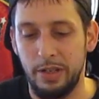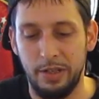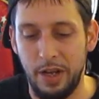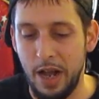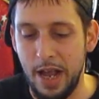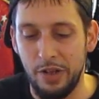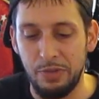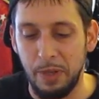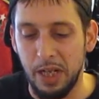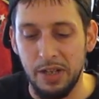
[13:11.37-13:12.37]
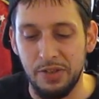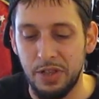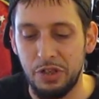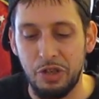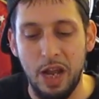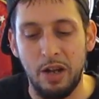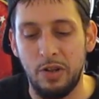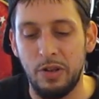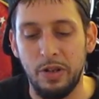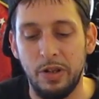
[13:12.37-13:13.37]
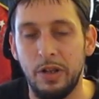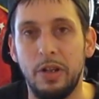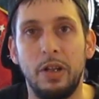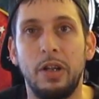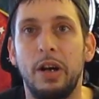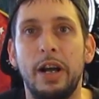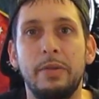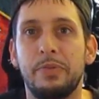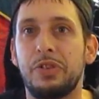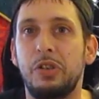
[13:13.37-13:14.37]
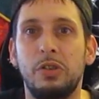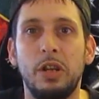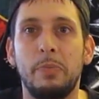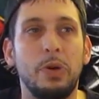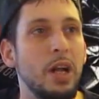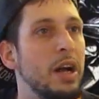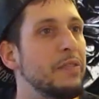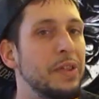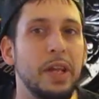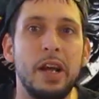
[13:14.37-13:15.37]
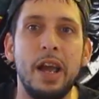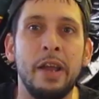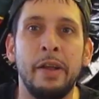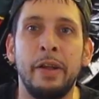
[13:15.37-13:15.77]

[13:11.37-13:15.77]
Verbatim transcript: denials because this channel I am still going to put out everything I